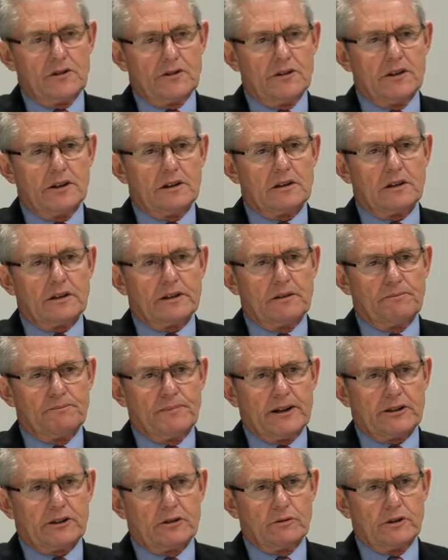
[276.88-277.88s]
I think I get
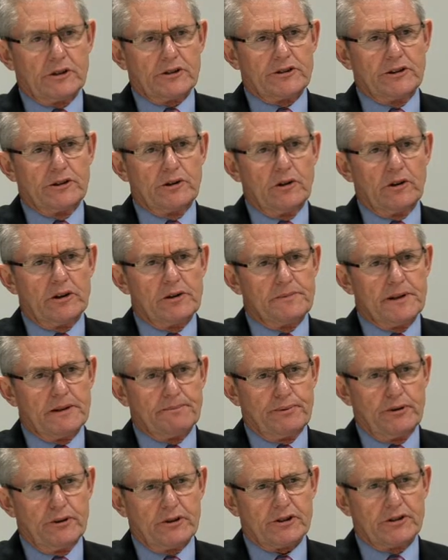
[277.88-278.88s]
back to what I said earlier
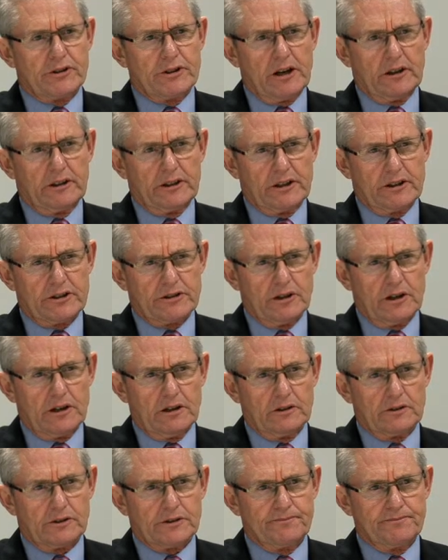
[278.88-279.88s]
about personality
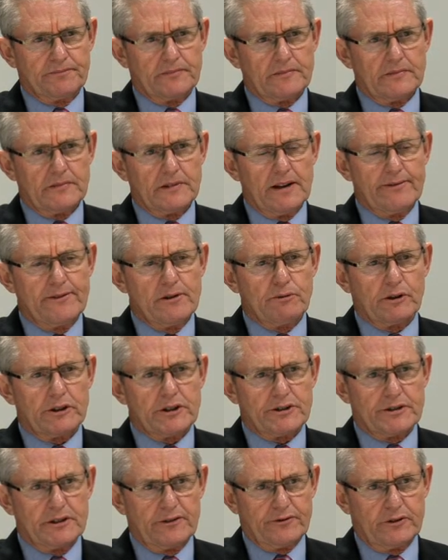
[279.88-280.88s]
styles.
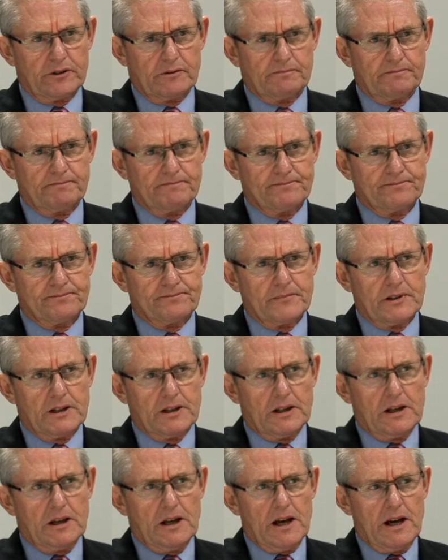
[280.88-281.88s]
Everybody's different.
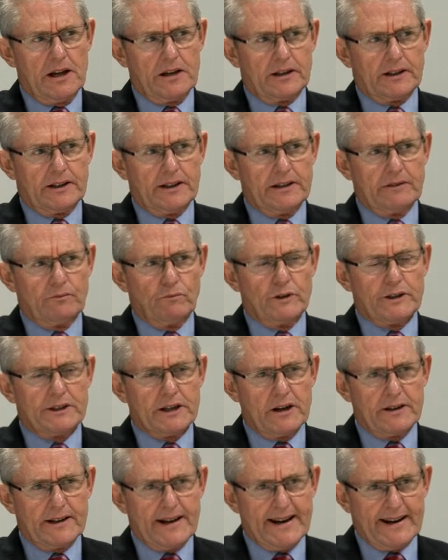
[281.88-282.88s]
And again, we
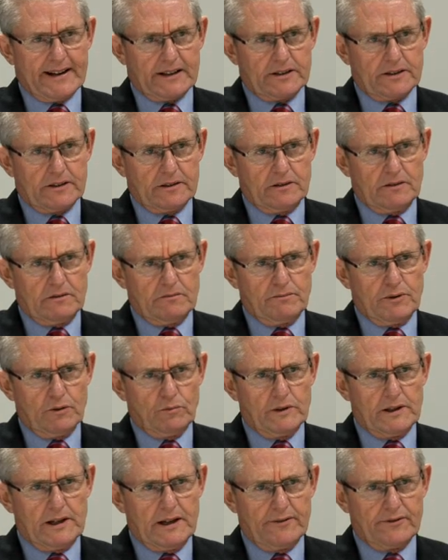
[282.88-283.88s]
don't act, but
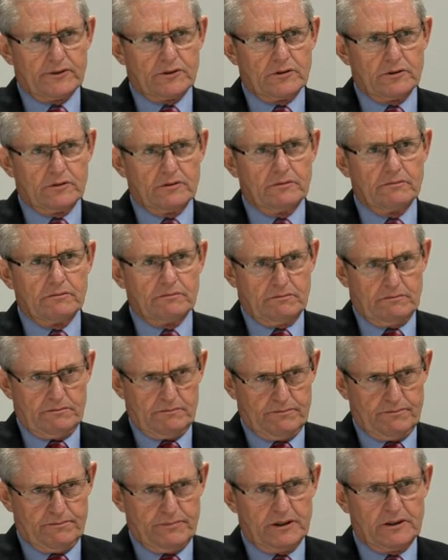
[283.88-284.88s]
we have to
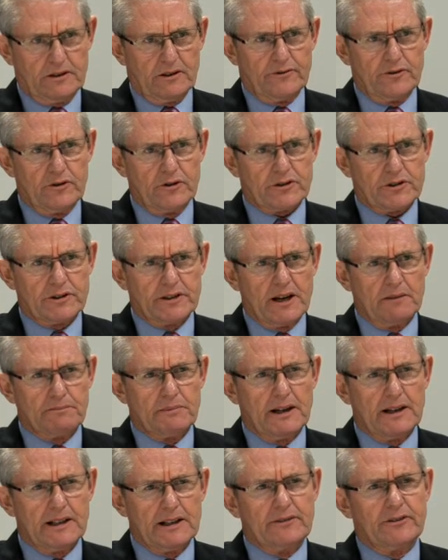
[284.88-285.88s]
be diverse in our
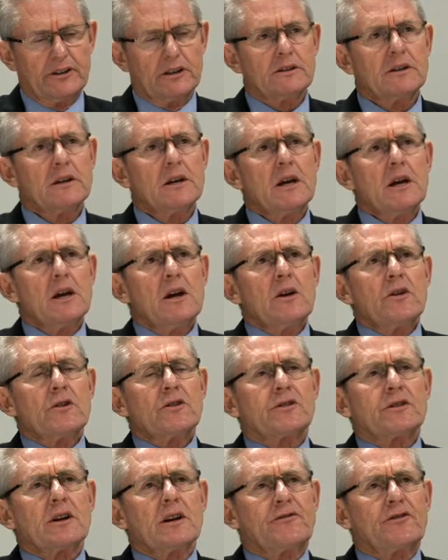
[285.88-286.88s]
behaviour.
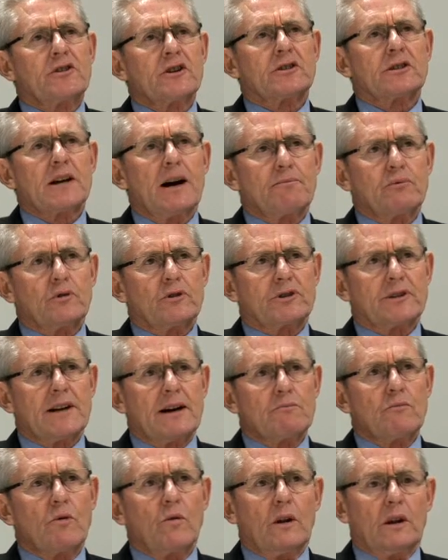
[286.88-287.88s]
So, for example,
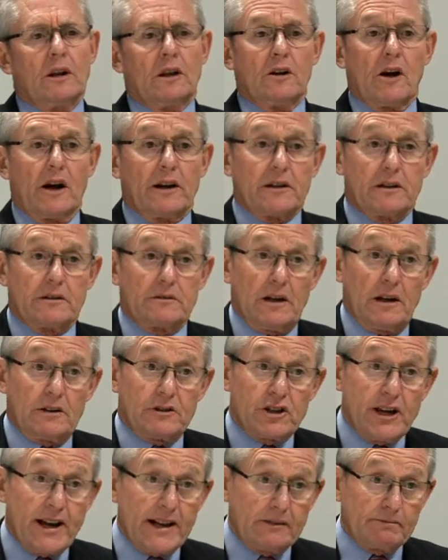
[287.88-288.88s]
some like a
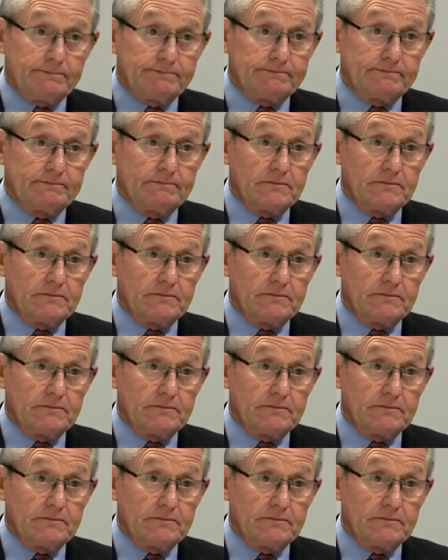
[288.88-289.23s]
chat,